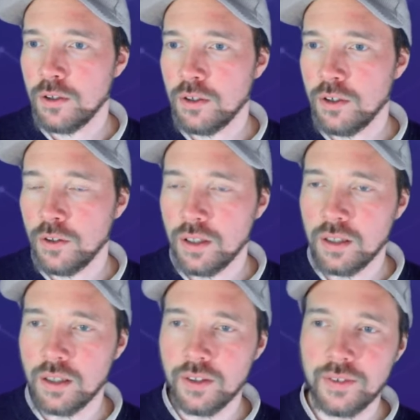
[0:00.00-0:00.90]
So the
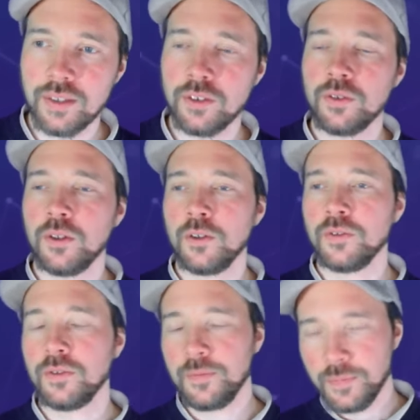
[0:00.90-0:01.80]
derivative of
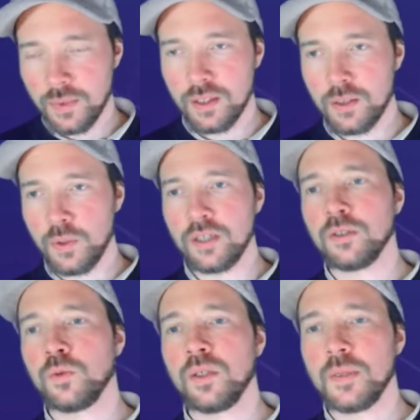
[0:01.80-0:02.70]
square root
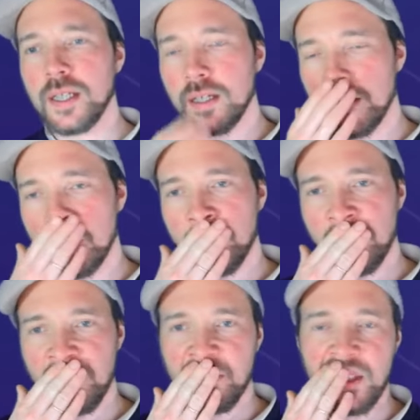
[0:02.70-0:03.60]
of 1 plus x
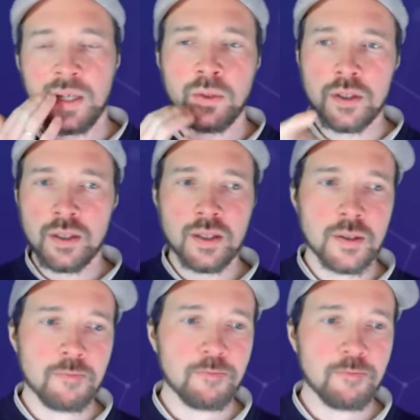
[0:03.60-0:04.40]
equals this.